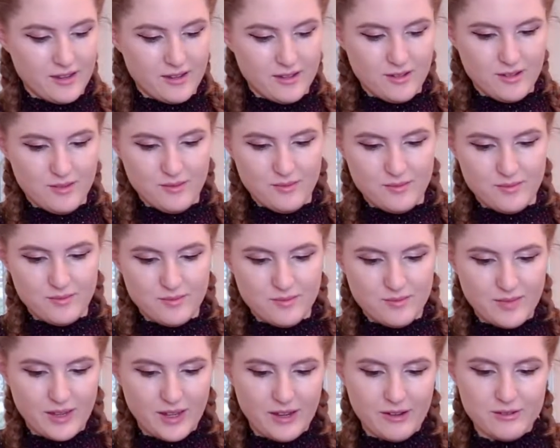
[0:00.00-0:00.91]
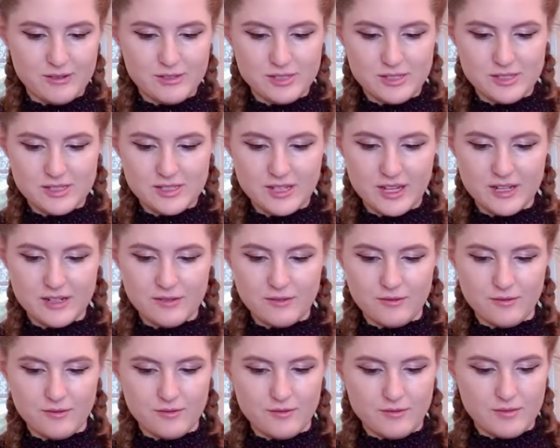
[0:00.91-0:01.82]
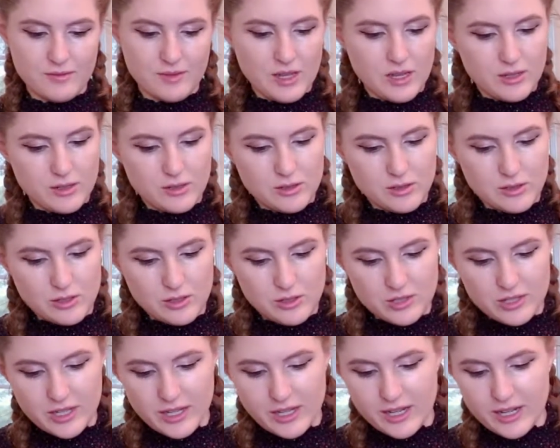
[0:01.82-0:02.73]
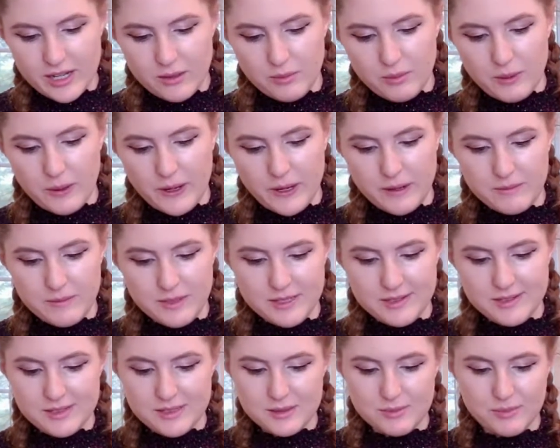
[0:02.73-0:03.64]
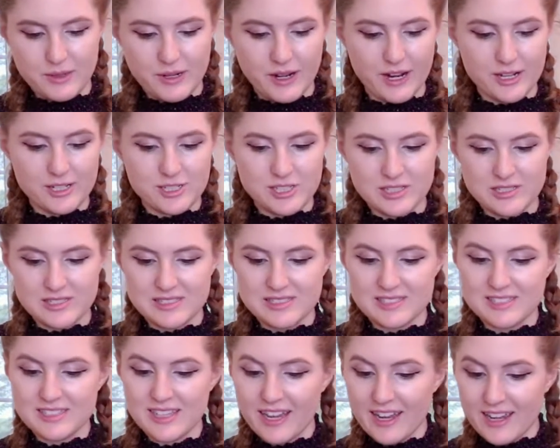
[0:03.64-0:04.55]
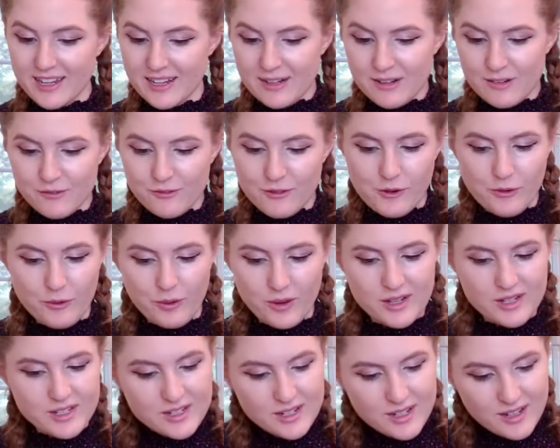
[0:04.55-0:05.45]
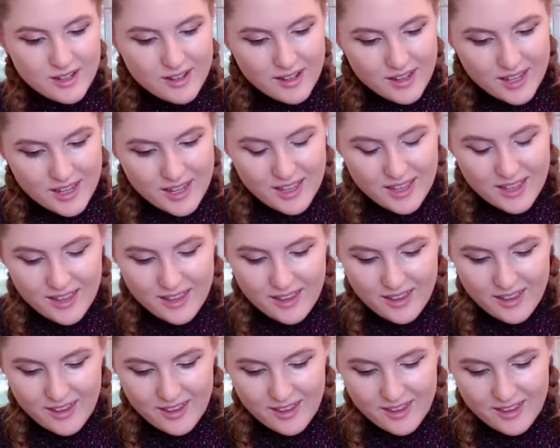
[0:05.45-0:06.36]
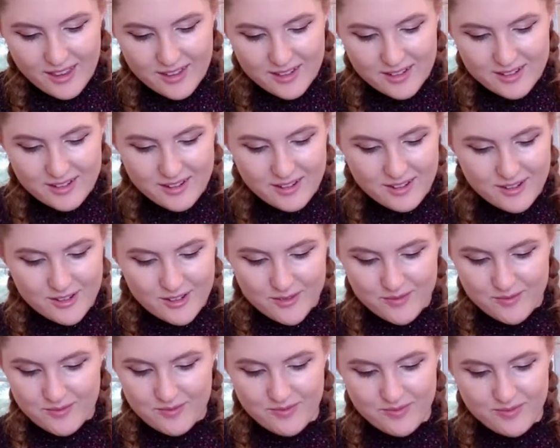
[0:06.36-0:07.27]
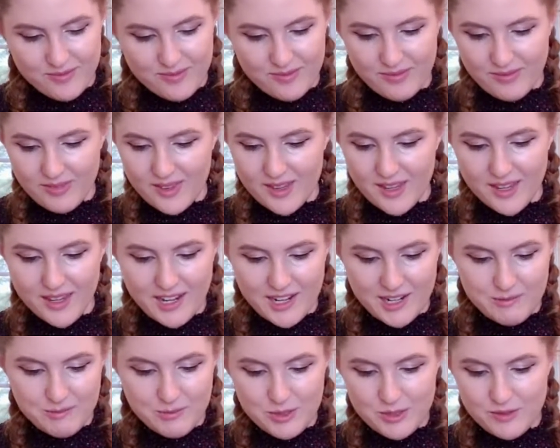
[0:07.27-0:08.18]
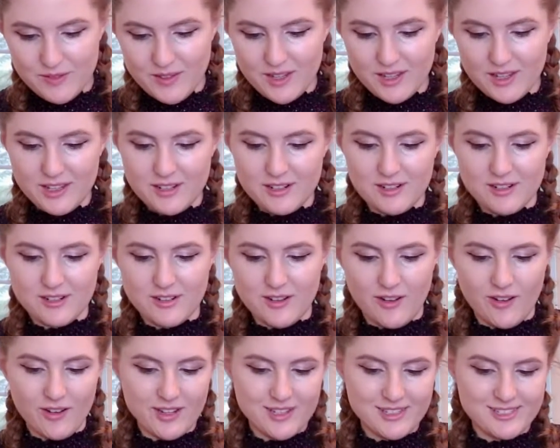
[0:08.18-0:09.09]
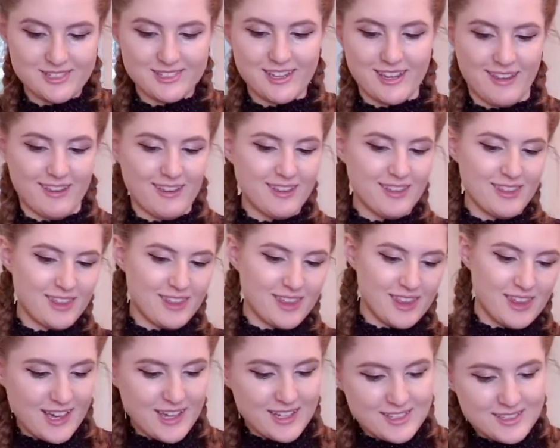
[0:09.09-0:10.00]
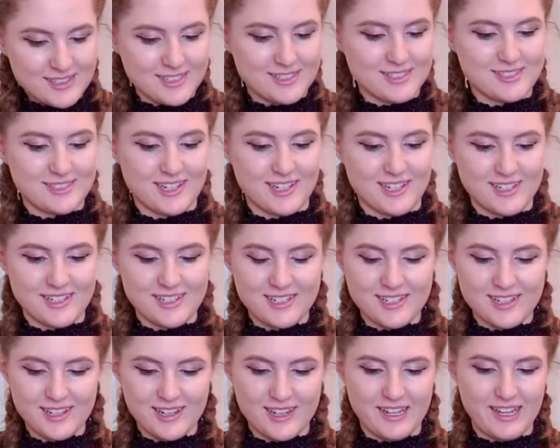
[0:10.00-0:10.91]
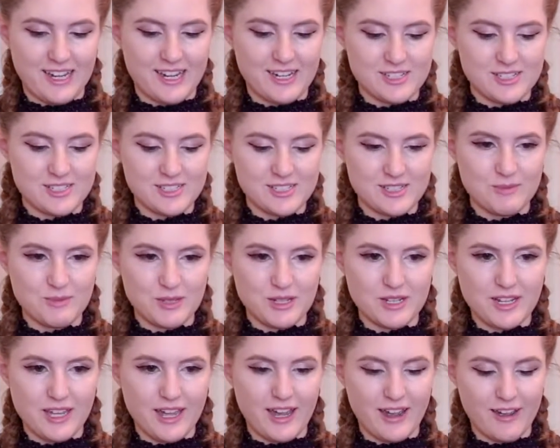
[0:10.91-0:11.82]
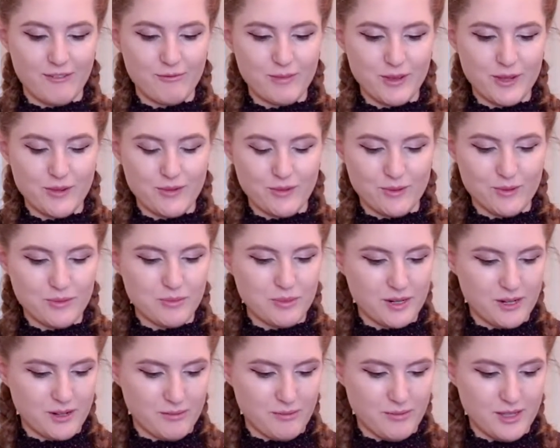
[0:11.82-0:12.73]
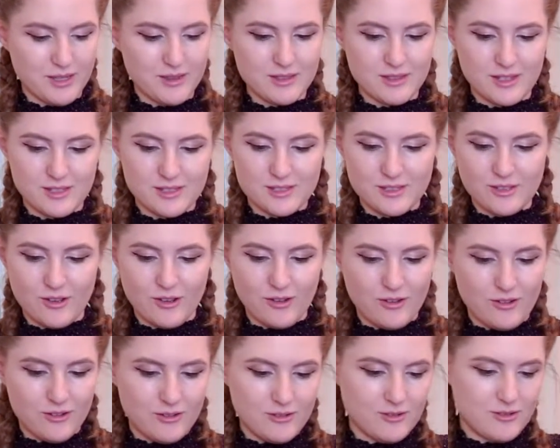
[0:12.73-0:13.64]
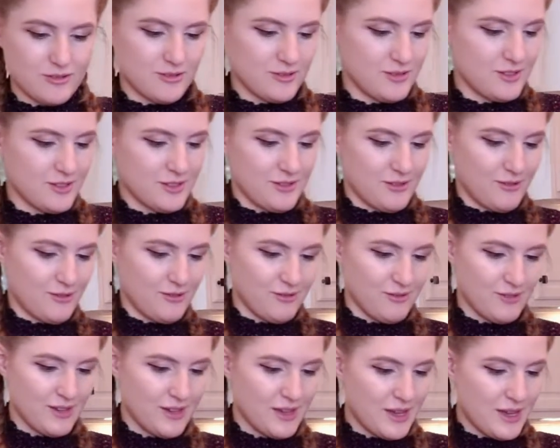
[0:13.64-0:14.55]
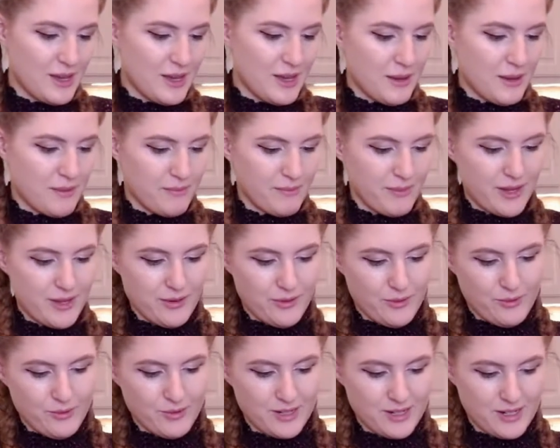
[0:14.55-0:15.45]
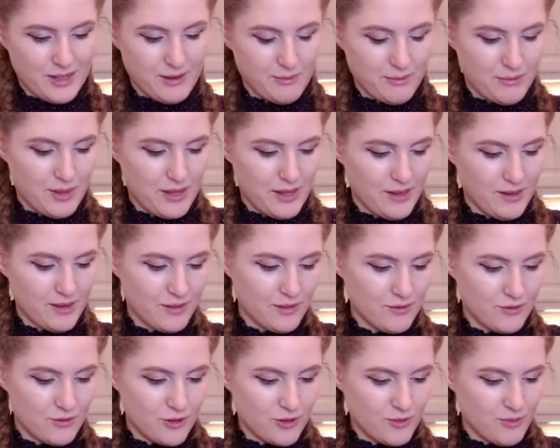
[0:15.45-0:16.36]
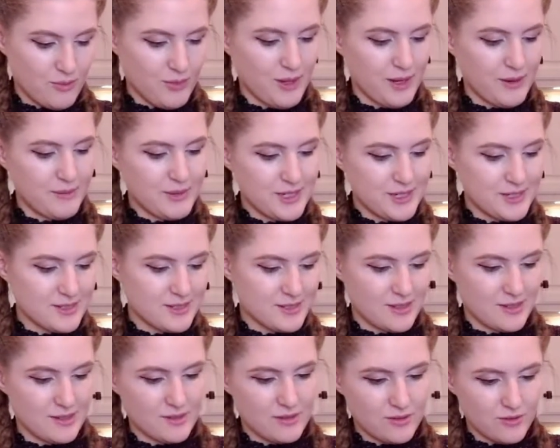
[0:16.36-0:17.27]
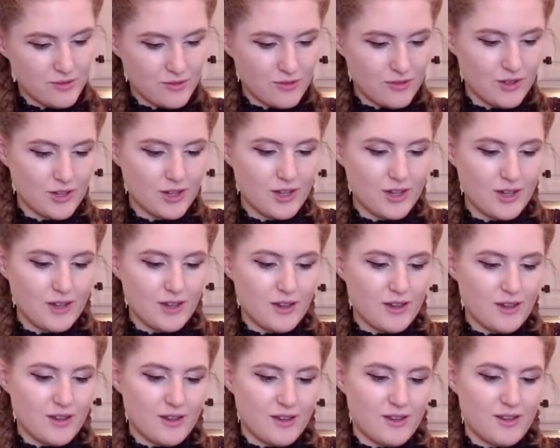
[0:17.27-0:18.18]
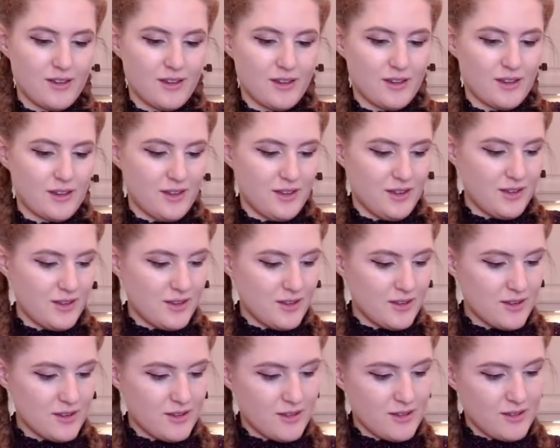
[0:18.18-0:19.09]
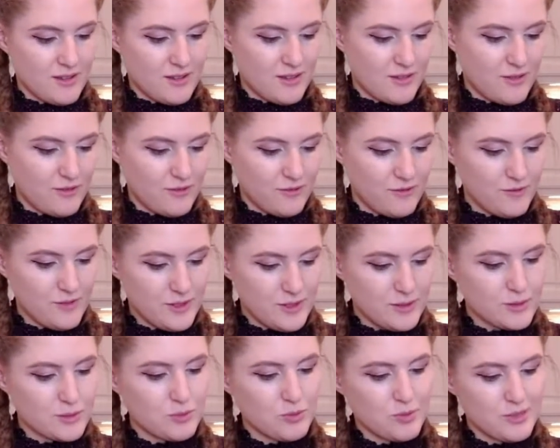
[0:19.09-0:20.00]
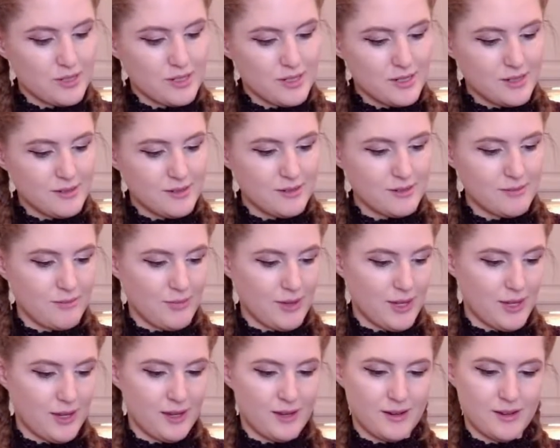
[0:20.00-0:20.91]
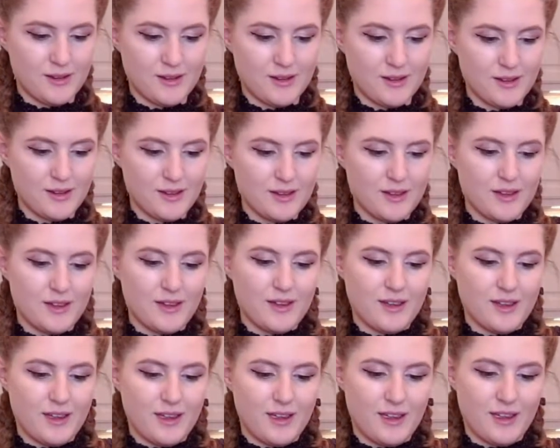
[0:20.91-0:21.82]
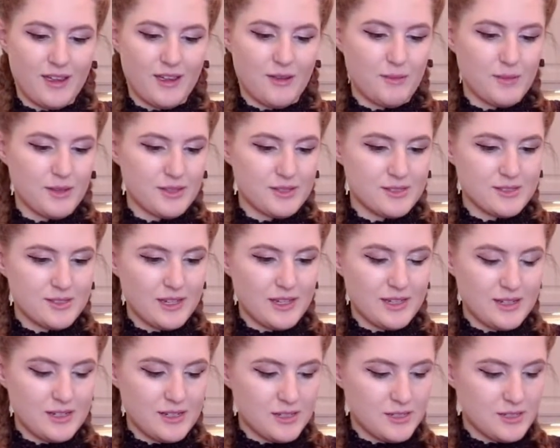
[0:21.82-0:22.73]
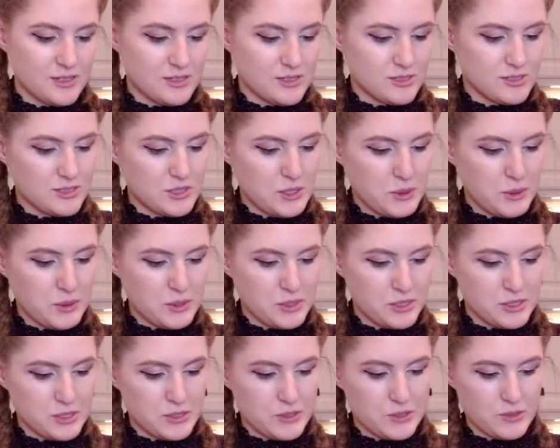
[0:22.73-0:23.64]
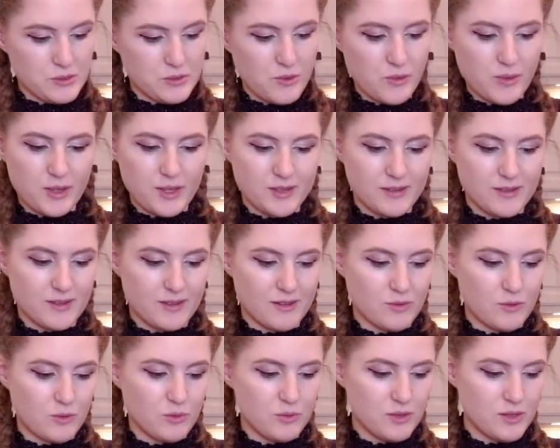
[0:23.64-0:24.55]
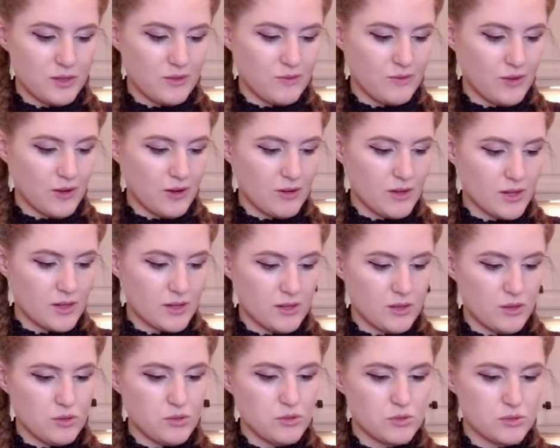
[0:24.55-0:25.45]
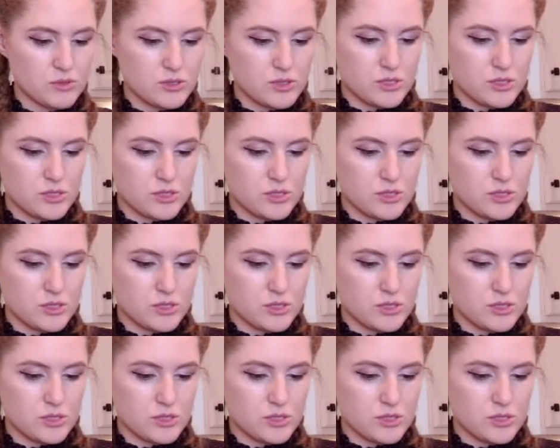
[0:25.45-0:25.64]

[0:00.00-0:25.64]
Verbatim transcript: um, I was just kind of looking at apartments, but I just signed for one, and um, I'm moving in on August eighth, so that's exciting. I actually am gonna have my own apartment that's all, you know, my own, and I'm paying for it by myself, and it feels pretty good, man. I'm excited to show it to you because it will be very cute.